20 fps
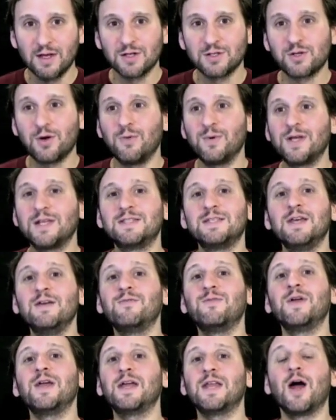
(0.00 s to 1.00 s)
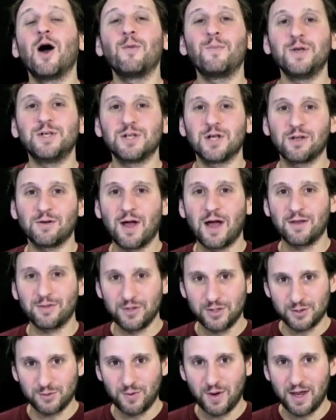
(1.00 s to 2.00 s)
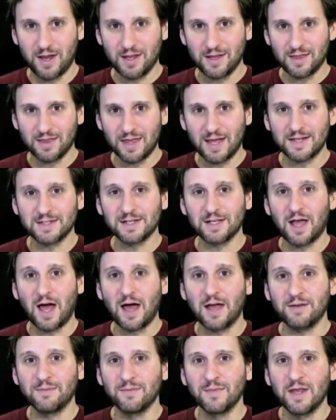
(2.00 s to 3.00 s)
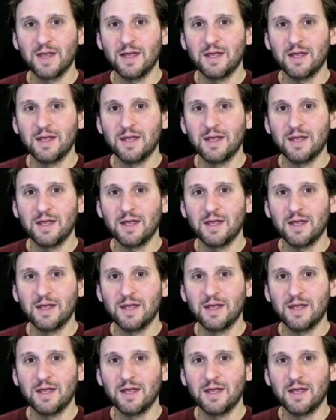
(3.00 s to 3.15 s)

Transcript: So we can see if we can help each other out this week. Thanks a lot.